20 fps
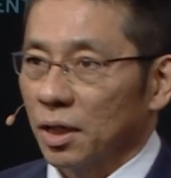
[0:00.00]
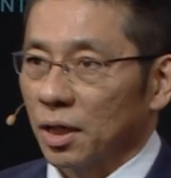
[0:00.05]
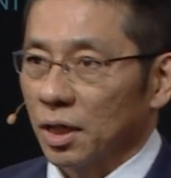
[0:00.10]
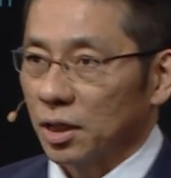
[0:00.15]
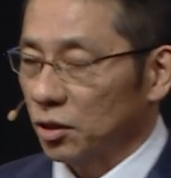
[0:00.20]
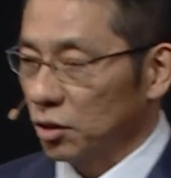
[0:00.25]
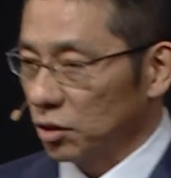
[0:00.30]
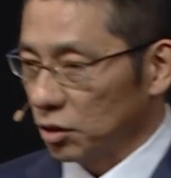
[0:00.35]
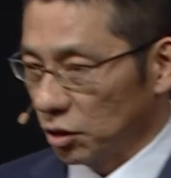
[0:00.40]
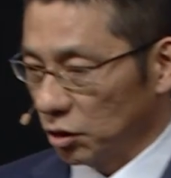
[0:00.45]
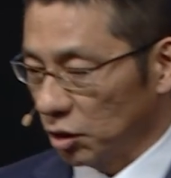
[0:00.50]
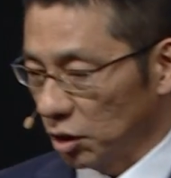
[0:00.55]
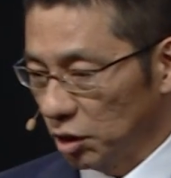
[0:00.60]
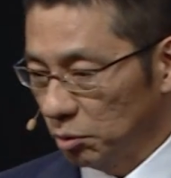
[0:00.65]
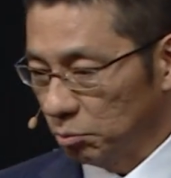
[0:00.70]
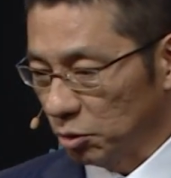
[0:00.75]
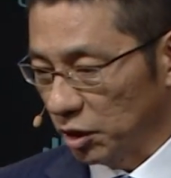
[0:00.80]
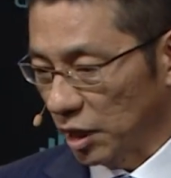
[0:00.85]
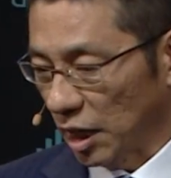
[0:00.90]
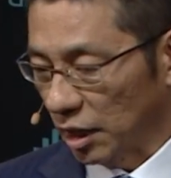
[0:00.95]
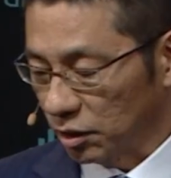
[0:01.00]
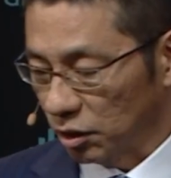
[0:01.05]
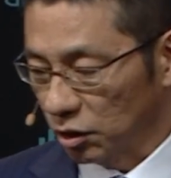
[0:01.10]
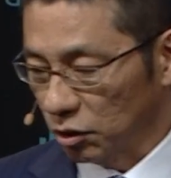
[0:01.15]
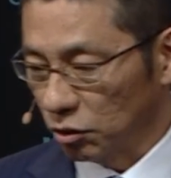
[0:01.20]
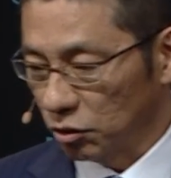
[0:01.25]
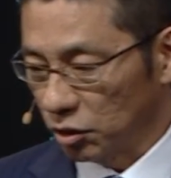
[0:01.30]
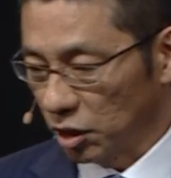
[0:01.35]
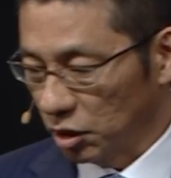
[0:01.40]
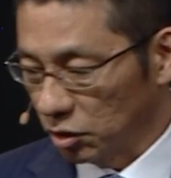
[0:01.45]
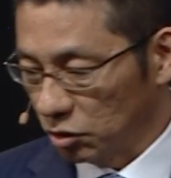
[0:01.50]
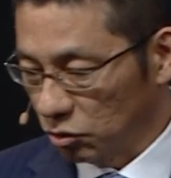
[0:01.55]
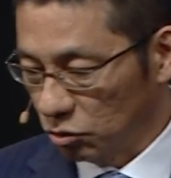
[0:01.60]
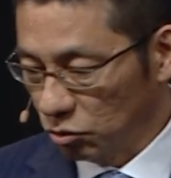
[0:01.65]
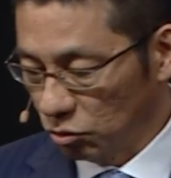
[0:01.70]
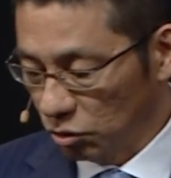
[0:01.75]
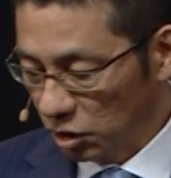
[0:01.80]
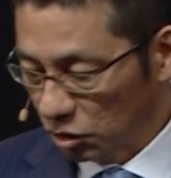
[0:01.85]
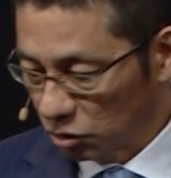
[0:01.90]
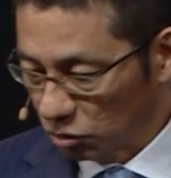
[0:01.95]
And even that, they
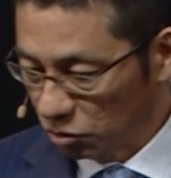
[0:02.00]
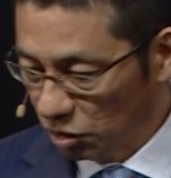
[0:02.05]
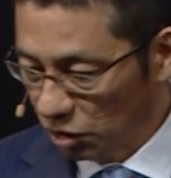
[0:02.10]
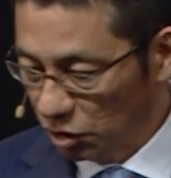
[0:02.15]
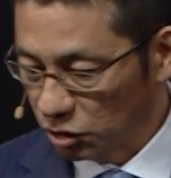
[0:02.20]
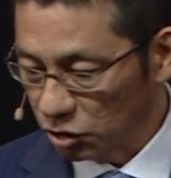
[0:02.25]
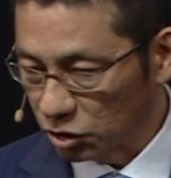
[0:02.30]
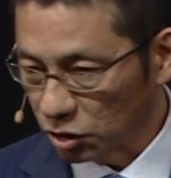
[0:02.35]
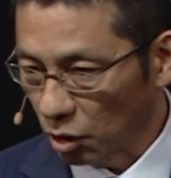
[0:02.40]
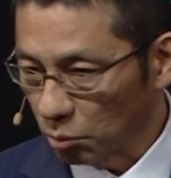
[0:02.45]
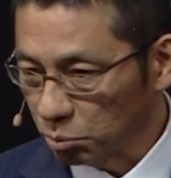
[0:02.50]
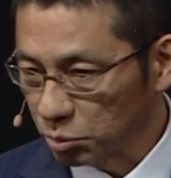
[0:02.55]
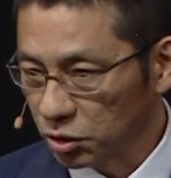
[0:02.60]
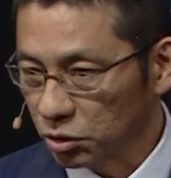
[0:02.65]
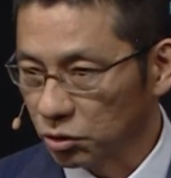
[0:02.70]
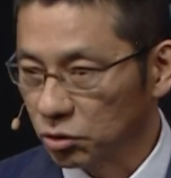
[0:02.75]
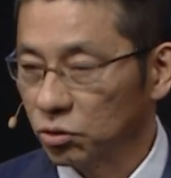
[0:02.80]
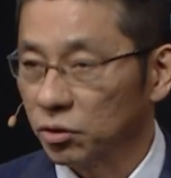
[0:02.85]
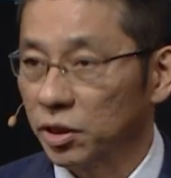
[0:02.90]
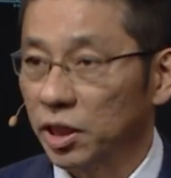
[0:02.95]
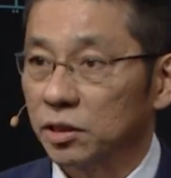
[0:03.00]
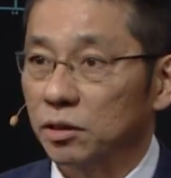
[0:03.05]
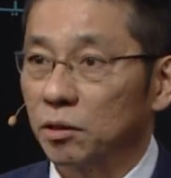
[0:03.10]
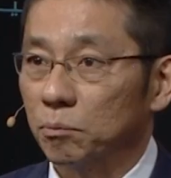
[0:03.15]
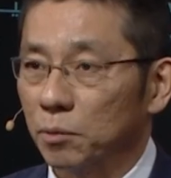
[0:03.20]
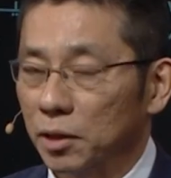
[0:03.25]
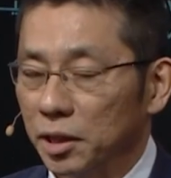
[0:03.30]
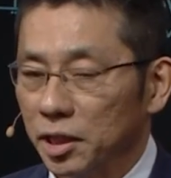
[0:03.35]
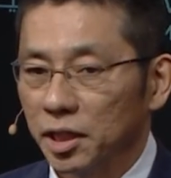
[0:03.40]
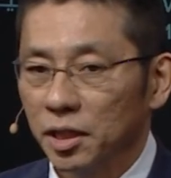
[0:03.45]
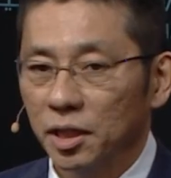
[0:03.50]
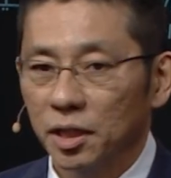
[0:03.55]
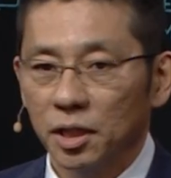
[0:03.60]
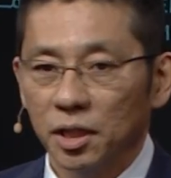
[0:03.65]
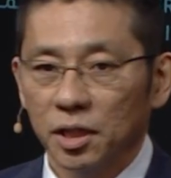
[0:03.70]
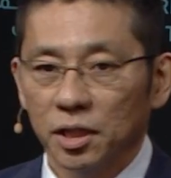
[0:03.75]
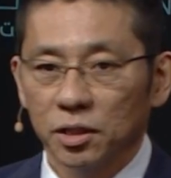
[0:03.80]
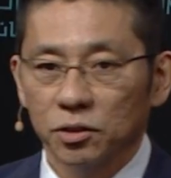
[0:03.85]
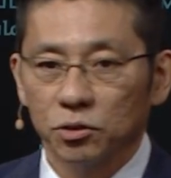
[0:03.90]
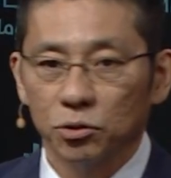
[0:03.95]
do the 3 chops to get the money,
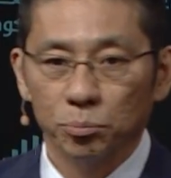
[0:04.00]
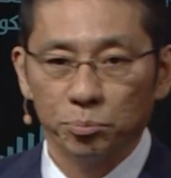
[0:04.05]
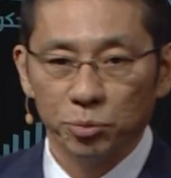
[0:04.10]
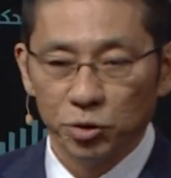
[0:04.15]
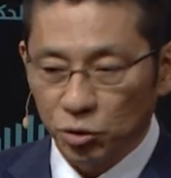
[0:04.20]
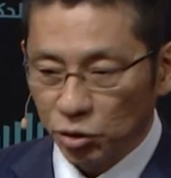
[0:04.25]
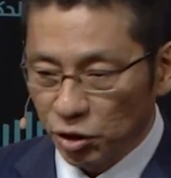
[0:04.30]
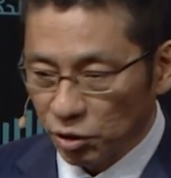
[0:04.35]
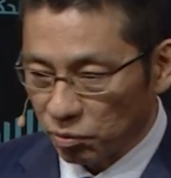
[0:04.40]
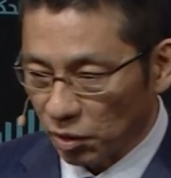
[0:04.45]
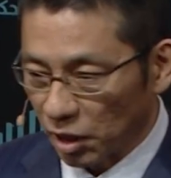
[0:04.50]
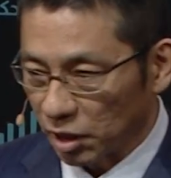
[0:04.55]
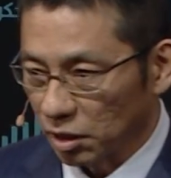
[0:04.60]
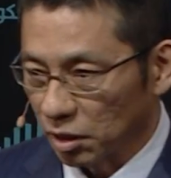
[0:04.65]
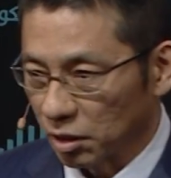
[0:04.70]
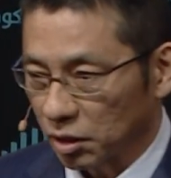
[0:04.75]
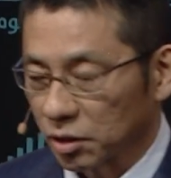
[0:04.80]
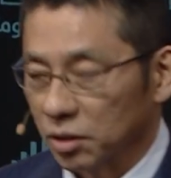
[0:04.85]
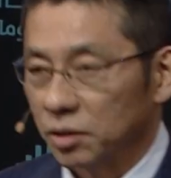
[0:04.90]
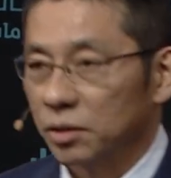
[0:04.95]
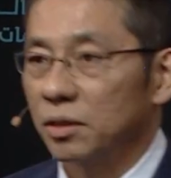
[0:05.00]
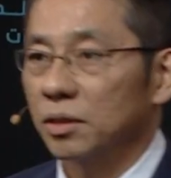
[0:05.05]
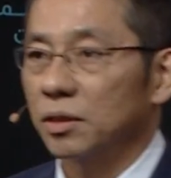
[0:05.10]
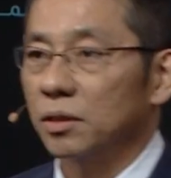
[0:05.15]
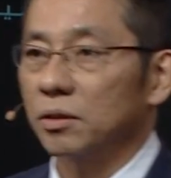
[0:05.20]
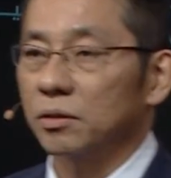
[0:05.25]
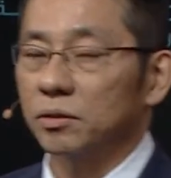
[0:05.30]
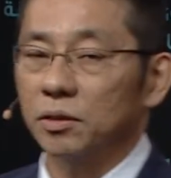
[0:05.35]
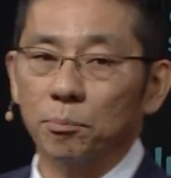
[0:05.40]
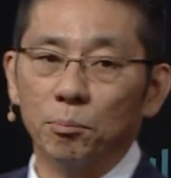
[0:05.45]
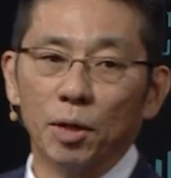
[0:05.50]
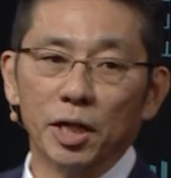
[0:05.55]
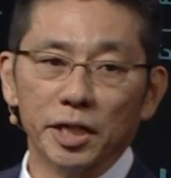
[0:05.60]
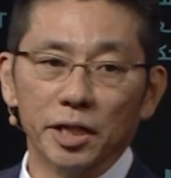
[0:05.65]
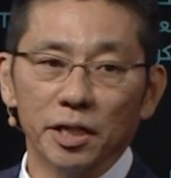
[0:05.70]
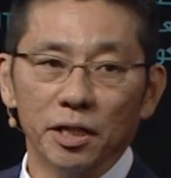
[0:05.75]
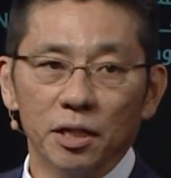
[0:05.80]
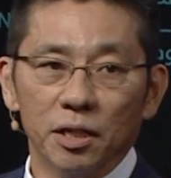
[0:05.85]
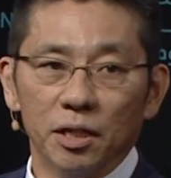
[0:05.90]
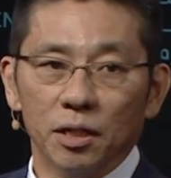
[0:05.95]
to purify the
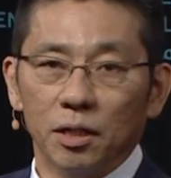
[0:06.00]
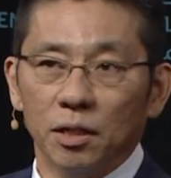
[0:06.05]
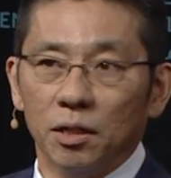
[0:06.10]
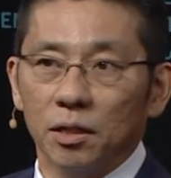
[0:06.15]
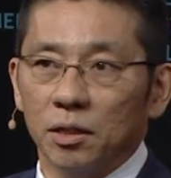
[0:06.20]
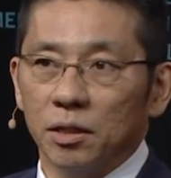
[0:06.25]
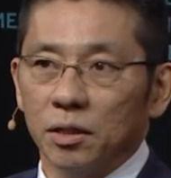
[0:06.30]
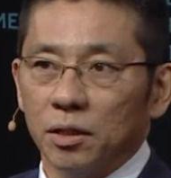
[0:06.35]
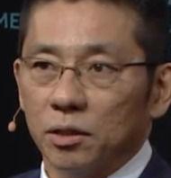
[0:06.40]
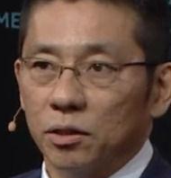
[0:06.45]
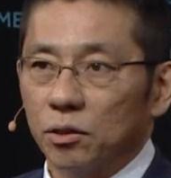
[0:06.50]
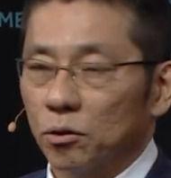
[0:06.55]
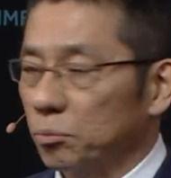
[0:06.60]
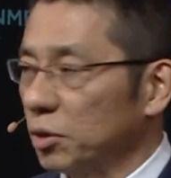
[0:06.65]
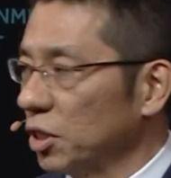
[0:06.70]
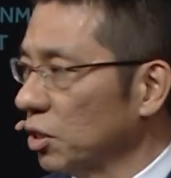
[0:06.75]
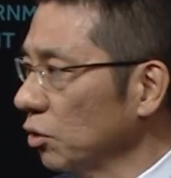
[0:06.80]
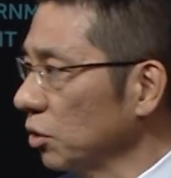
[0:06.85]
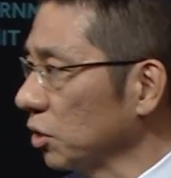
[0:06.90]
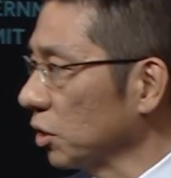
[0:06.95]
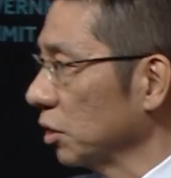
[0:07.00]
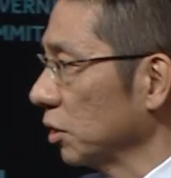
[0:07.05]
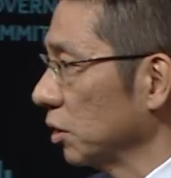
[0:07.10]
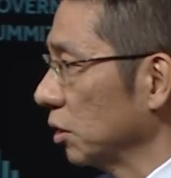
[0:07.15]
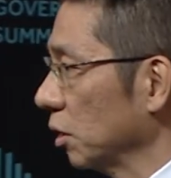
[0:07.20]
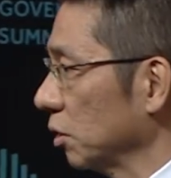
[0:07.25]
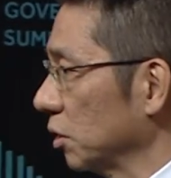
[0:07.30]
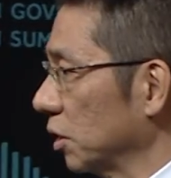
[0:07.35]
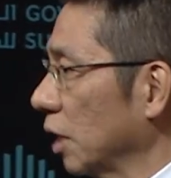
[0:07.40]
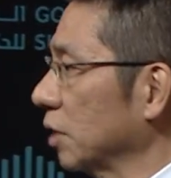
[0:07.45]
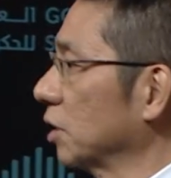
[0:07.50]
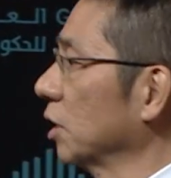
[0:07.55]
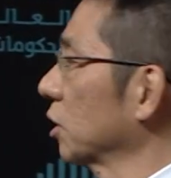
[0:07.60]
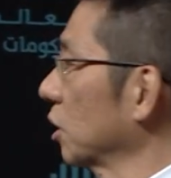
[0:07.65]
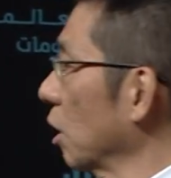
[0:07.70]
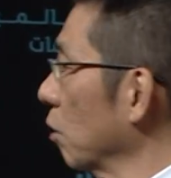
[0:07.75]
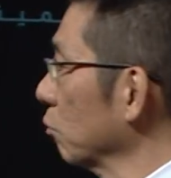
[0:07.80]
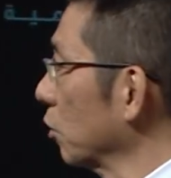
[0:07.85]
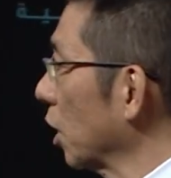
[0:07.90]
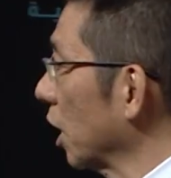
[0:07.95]
money. Because that's a
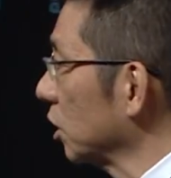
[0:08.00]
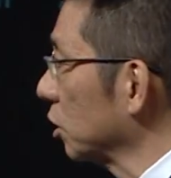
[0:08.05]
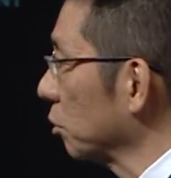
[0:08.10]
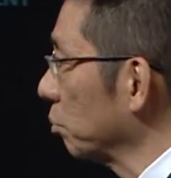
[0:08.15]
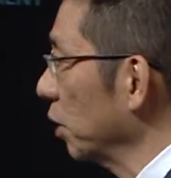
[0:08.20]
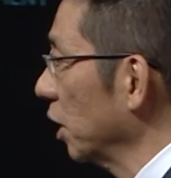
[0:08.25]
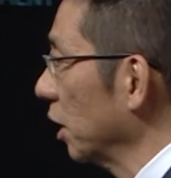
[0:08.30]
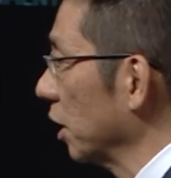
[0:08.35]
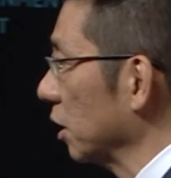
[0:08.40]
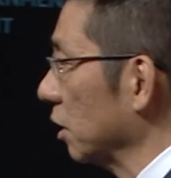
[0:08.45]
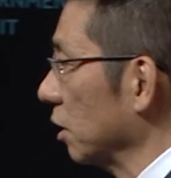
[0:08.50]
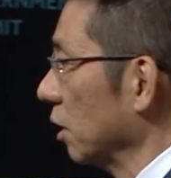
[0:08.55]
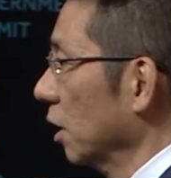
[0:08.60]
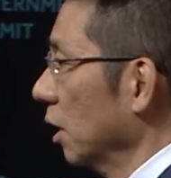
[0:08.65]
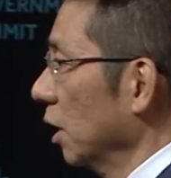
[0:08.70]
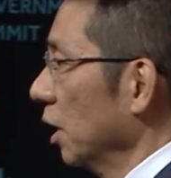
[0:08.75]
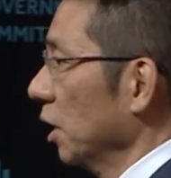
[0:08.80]
samurai spirit.